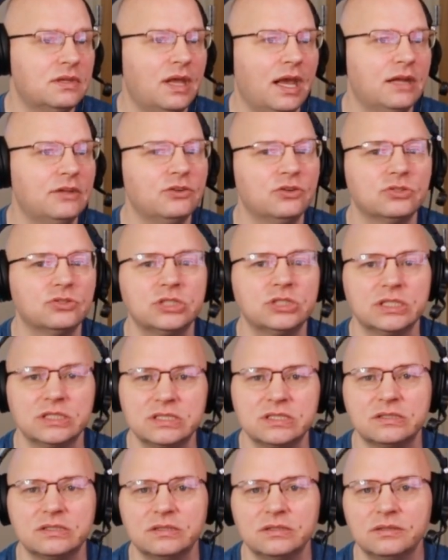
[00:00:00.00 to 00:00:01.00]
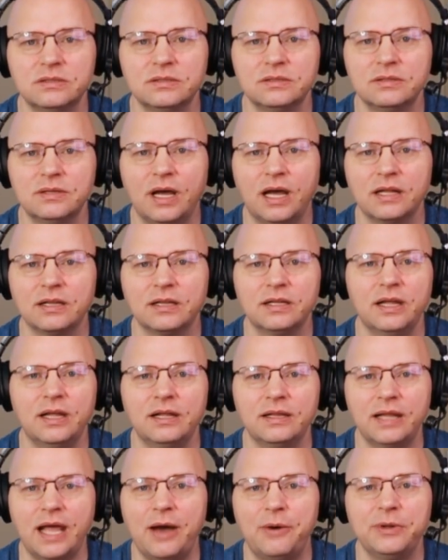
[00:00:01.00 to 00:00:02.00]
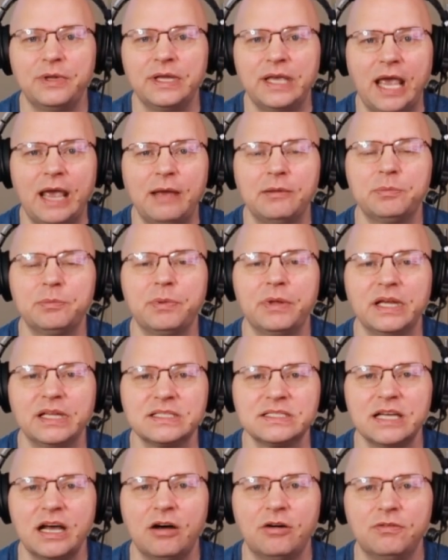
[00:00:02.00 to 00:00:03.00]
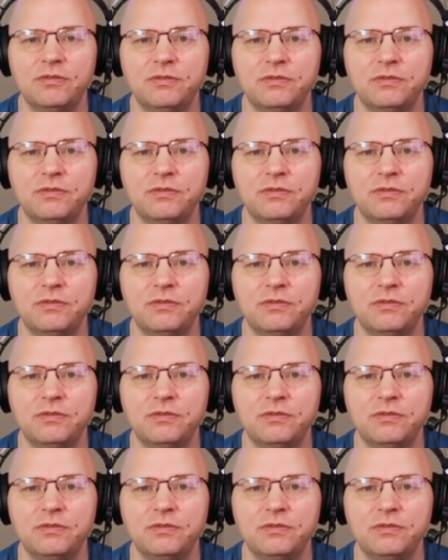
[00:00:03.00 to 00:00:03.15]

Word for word: and you're just allowing the game to play itself,